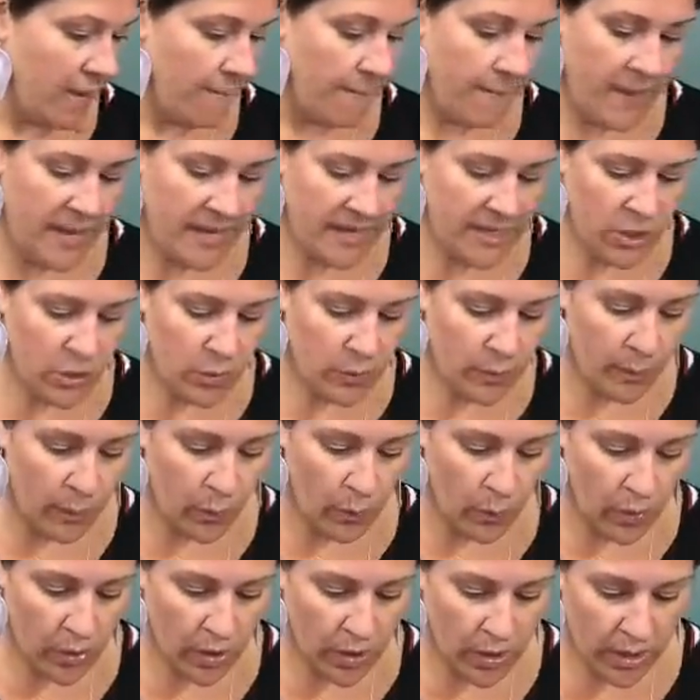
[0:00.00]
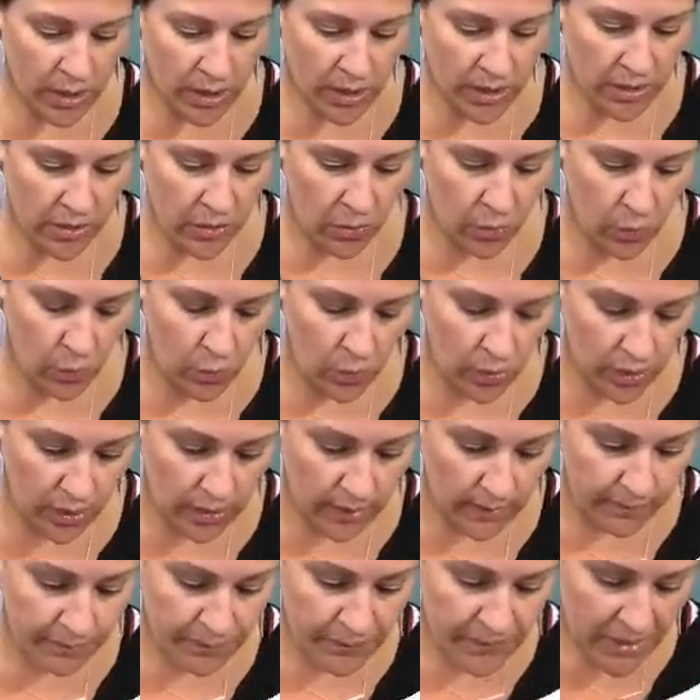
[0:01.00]
a menu board
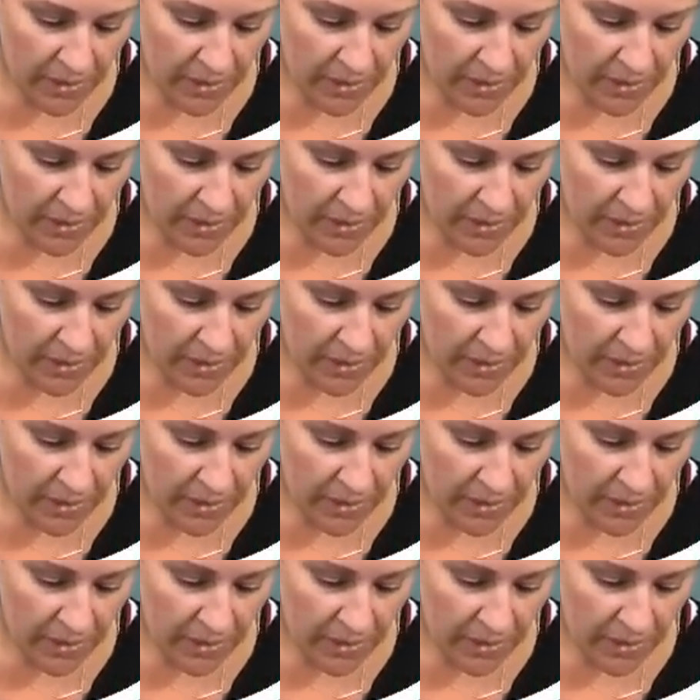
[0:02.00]
or